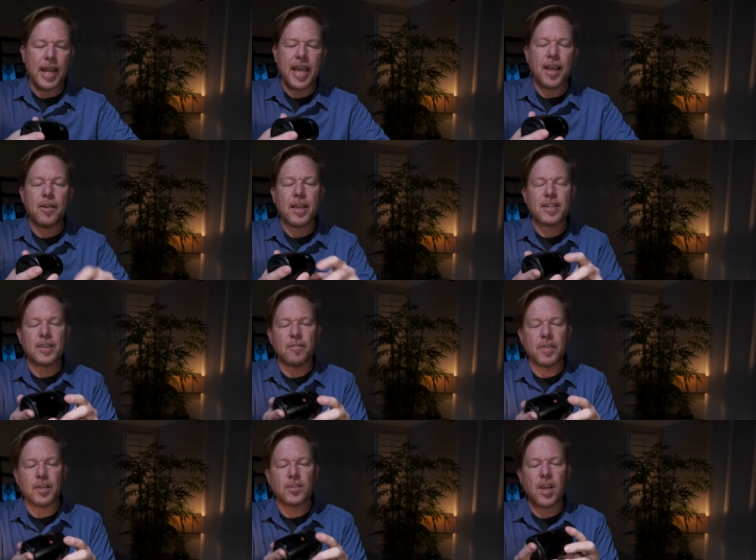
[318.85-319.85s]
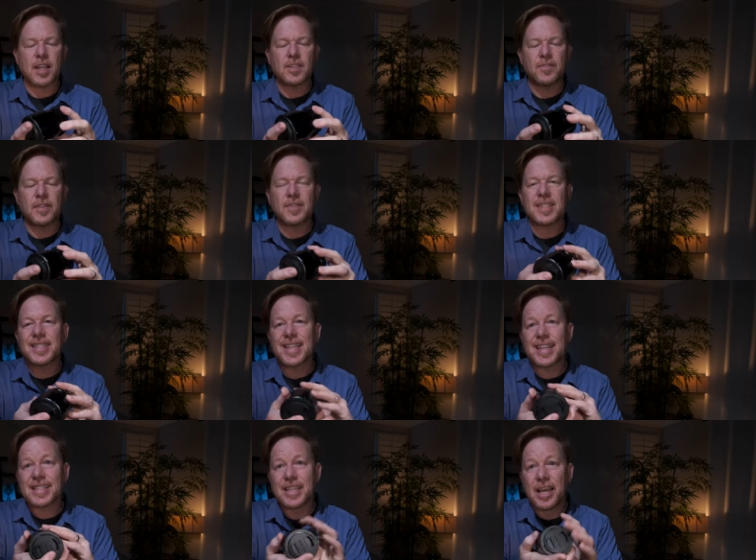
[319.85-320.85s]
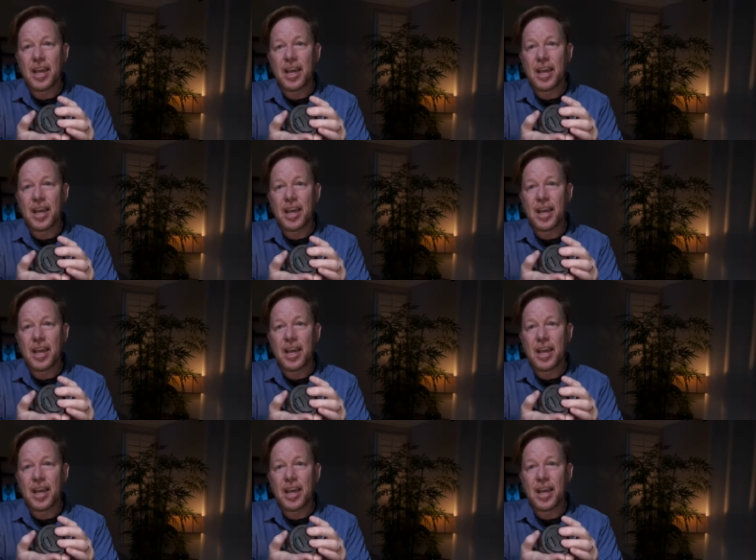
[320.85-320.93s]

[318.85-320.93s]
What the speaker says: here is the Viltrox 56,